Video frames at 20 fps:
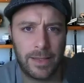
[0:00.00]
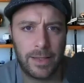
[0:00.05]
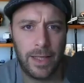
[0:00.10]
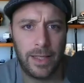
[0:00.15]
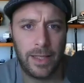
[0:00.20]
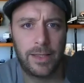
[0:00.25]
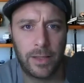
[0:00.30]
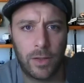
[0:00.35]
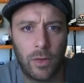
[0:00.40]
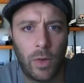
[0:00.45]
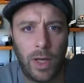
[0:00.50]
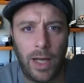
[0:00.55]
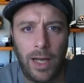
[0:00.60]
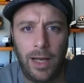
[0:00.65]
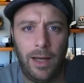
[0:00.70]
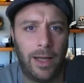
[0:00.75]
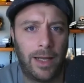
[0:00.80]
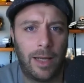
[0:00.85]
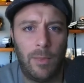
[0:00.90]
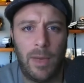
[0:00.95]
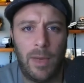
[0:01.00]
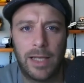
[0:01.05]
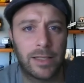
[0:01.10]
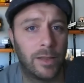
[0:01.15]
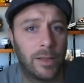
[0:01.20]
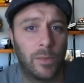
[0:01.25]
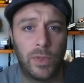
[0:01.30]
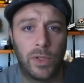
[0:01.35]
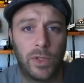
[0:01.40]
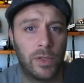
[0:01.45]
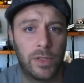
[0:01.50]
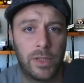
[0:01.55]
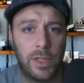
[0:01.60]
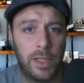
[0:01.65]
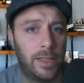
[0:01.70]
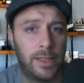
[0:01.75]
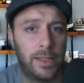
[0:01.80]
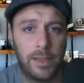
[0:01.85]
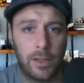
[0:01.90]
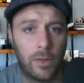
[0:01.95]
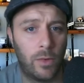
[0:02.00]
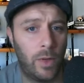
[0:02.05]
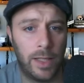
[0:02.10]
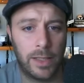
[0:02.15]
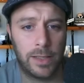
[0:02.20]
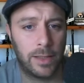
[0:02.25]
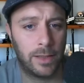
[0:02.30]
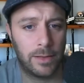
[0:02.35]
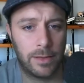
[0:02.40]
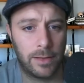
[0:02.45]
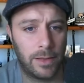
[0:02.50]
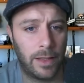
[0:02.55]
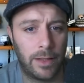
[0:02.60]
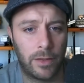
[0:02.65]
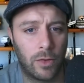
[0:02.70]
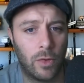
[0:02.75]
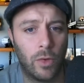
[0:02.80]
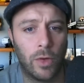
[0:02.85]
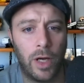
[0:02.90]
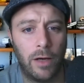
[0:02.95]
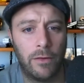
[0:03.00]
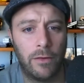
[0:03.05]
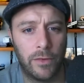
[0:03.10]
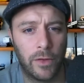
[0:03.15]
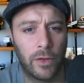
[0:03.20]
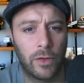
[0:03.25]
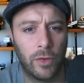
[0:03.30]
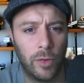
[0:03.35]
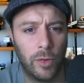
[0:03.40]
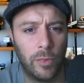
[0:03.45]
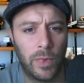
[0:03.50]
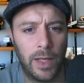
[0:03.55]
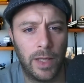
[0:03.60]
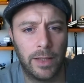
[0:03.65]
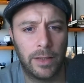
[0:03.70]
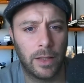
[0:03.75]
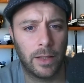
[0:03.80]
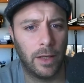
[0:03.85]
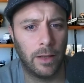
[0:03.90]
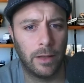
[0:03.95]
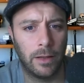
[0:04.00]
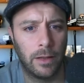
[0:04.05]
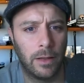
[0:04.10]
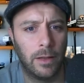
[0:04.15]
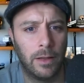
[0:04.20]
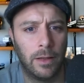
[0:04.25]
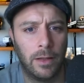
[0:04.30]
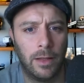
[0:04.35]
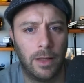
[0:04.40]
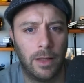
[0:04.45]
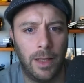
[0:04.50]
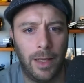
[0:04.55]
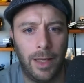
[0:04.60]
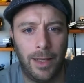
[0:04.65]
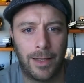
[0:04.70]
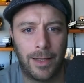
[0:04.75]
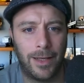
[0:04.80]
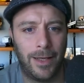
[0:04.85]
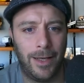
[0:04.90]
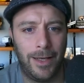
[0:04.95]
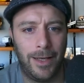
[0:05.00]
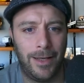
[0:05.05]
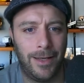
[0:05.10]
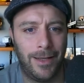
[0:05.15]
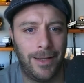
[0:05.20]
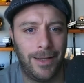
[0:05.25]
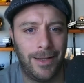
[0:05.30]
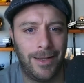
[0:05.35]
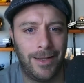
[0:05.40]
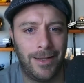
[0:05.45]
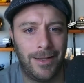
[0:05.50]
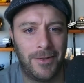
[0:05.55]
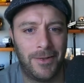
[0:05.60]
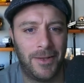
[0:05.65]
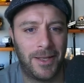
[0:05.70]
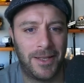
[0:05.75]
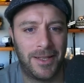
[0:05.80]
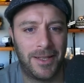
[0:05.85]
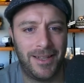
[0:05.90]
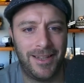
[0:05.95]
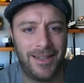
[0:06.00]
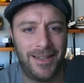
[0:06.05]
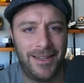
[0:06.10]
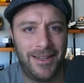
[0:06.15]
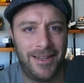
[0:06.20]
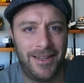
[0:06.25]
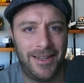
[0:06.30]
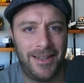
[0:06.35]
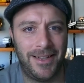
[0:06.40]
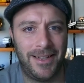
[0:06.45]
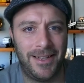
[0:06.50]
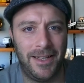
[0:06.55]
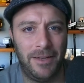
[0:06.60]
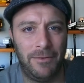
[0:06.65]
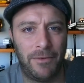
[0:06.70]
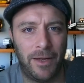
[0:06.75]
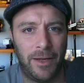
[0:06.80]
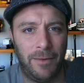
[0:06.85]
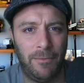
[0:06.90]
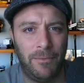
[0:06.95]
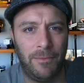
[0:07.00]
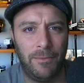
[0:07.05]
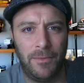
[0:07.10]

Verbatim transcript: it's a like I'm asking because this is the questions that are going off in the group right now. Like uh, like if I'm